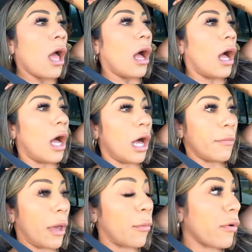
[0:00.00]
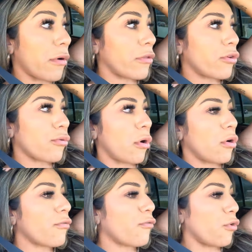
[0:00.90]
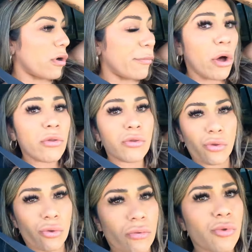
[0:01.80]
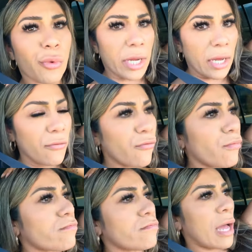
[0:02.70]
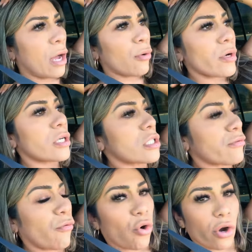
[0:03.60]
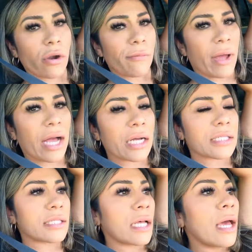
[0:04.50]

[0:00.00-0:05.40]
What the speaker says: And we were on the road for about 3 hours, 4 max.